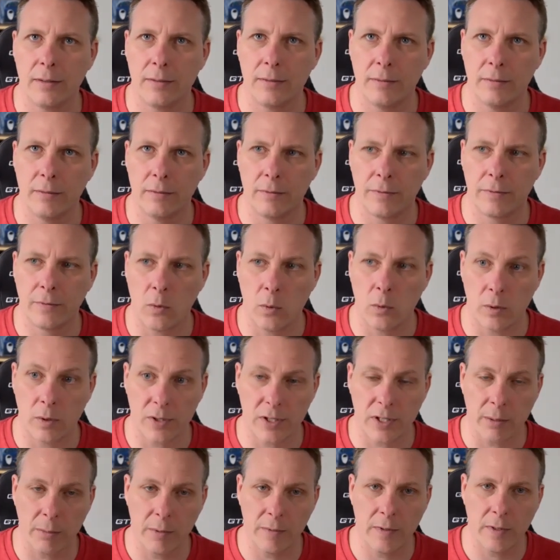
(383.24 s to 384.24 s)
for
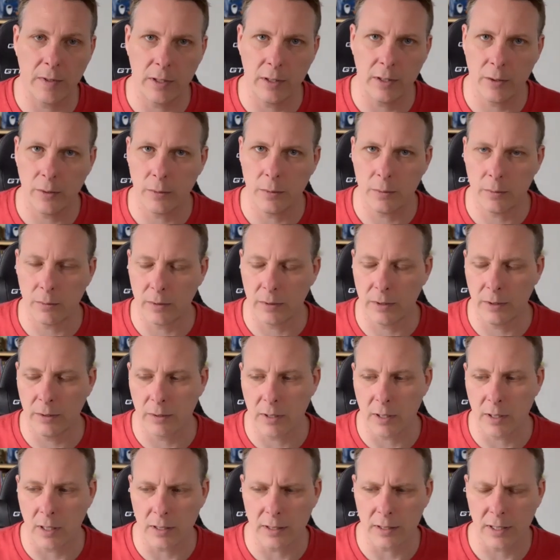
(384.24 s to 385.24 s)
some of the new
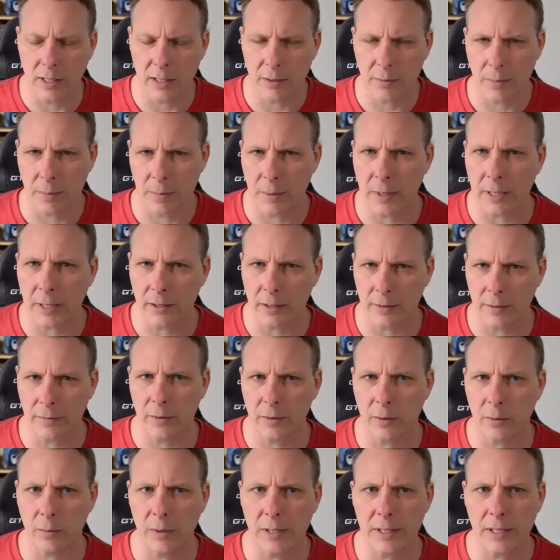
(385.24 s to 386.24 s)
content, particularly for
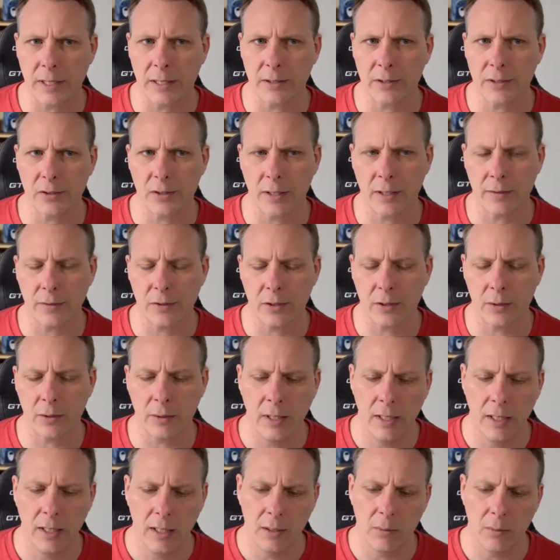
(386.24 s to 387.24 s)
the retail stuff. So
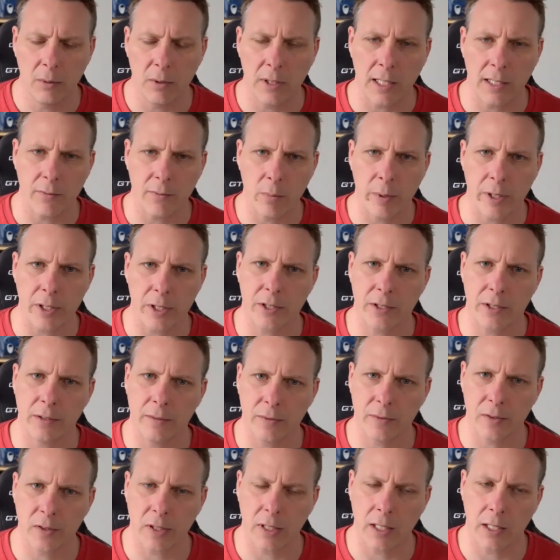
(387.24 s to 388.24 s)
we'll have a bunch
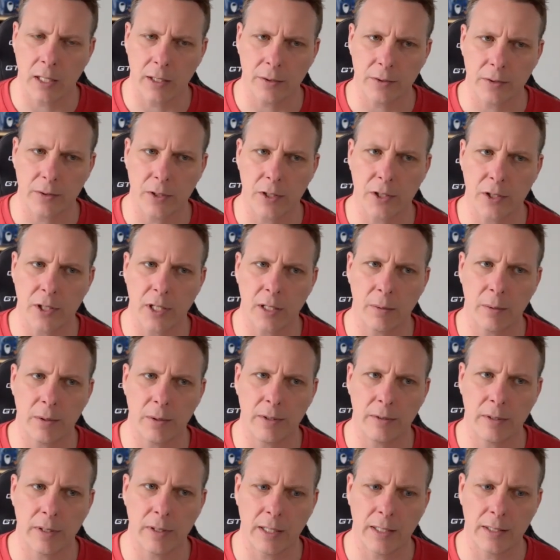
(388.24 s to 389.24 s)
of scenarios to share with
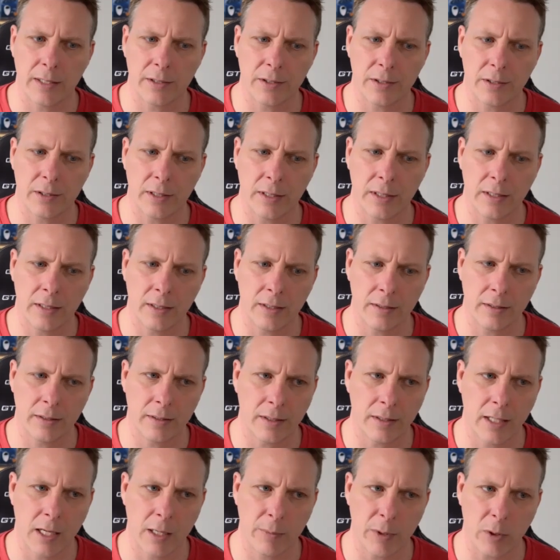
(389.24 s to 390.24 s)
you guys in the
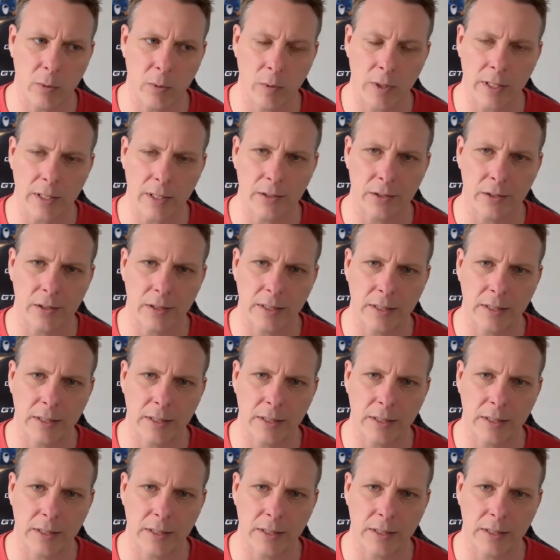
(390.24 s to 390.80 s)
coming weeks.